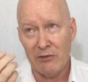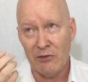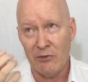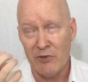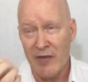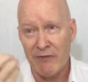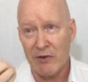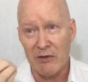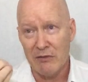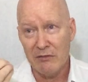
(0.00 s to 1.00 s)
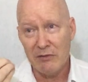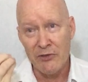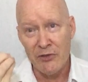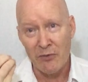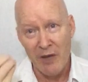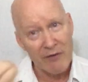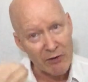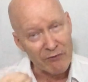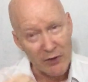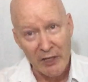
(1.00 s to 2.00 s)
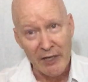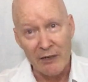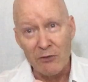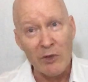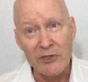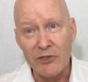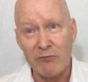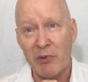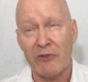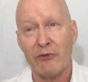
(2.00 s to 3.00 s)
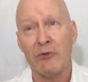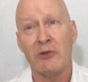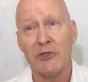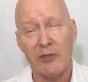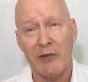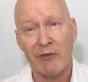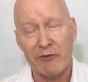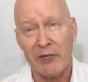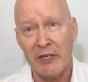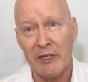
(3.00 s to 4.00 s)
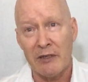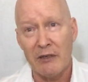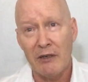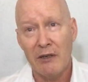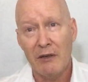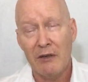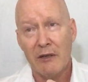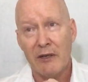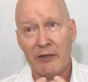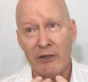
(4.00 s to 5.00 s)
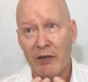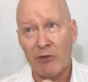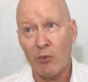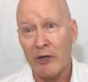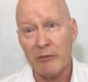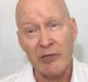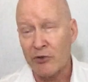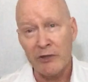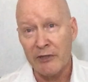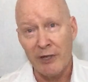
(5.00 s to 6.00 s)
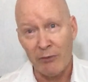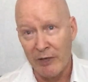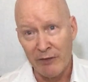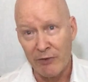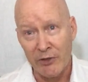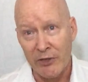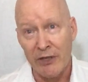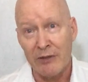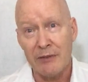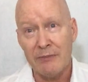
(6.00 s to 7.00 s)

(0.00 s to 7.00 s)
You never forget it. Once you've been through it, you never forget it, and you never want to be treated that way ever again.